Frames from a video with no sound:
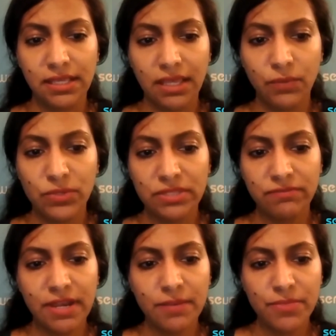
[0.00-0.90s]
We
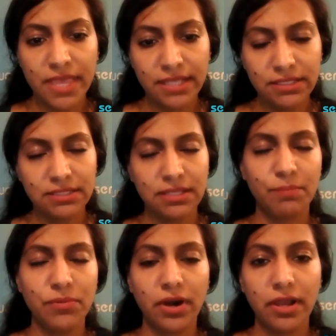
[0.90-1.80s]
developed
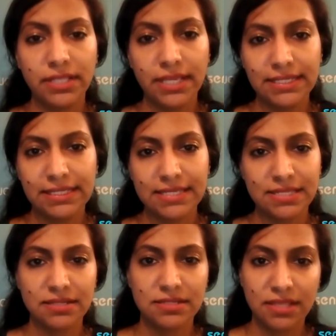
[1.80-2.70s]
that product as
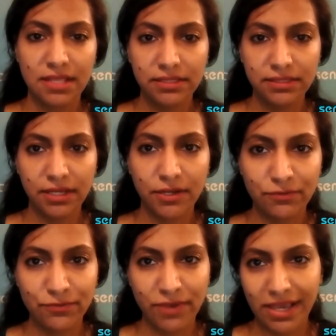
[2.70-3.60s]
a result
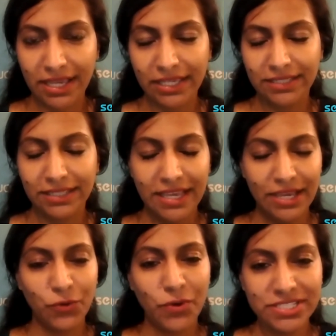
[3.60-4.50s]
of a
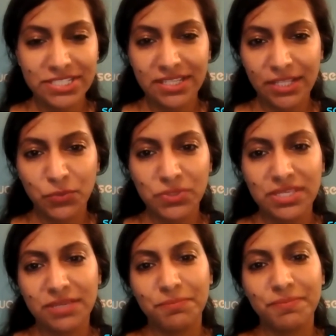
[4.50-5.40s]
question that we
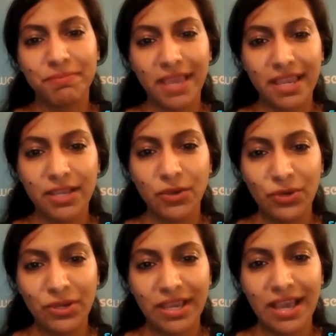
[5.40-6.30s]
keep
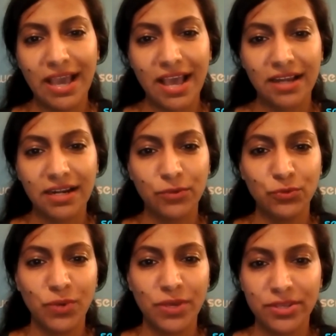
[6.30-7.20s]
getting around
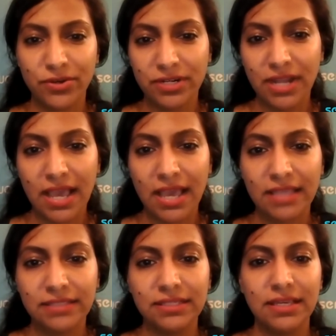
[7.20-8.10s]
whether or not
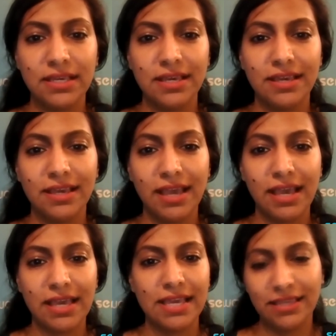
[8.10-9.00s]

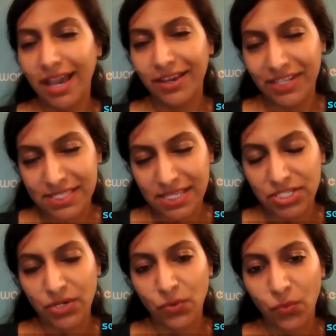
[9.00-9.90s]

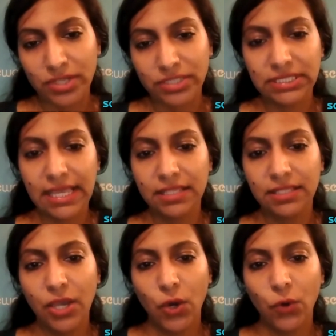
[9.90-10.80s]
ionization works. And
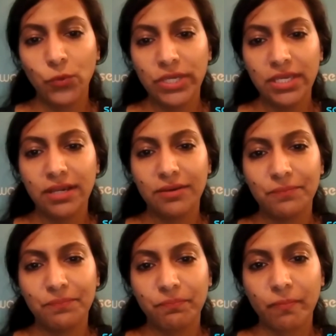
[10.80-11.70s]

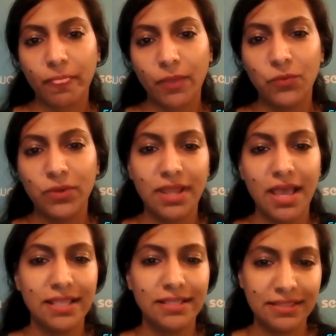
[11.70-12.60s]
we're
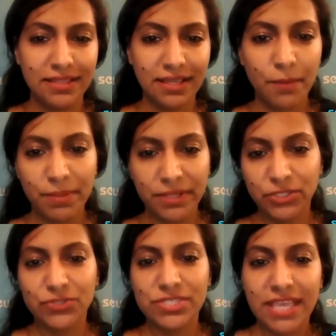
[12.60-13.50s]
not the company
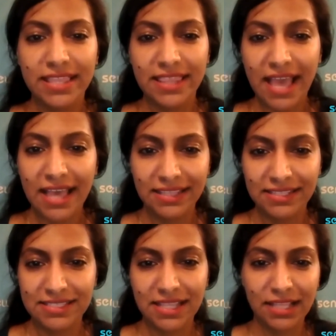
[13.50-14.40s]
to say that.
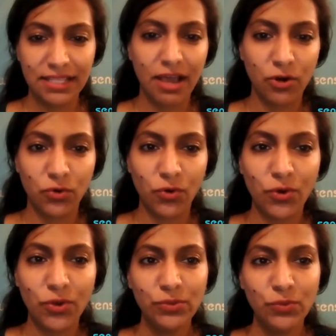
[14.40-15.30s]
That's not our
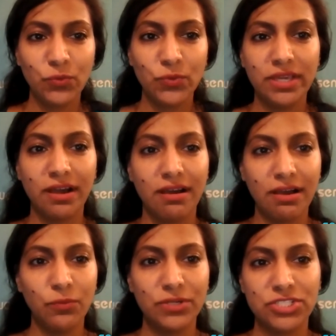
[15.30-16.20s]
role.
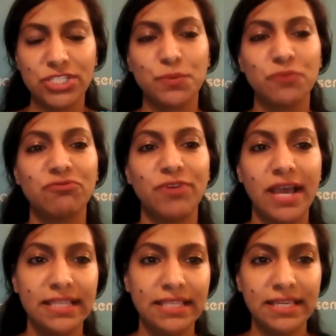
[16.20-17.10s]
We're just
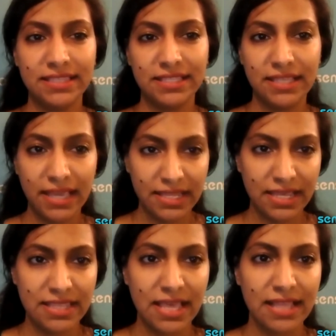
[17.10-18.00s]
providing the
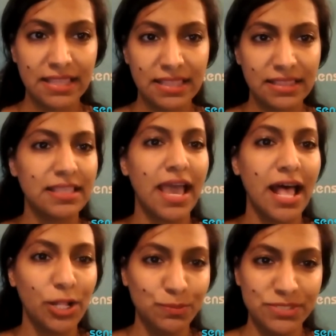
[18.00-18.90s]
data that
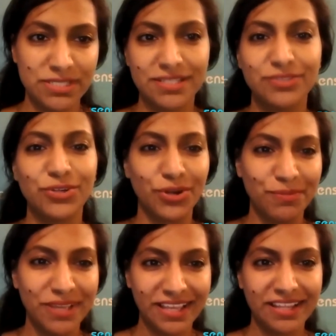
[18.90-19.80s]
helps
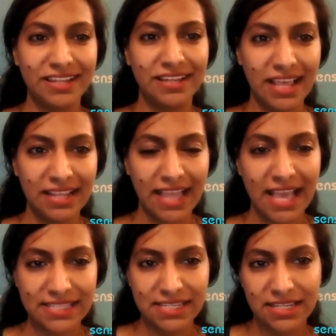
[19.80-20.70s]
determine and
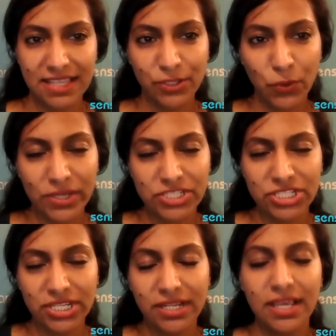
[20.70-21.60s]
answer that
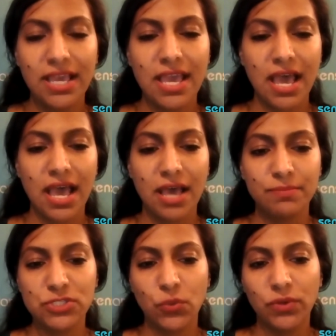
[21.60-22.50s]
question.
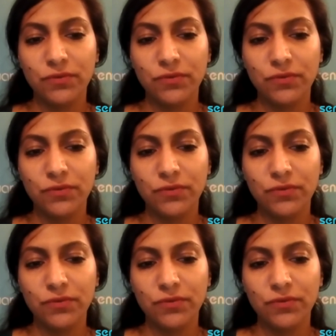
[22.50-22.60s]
So we've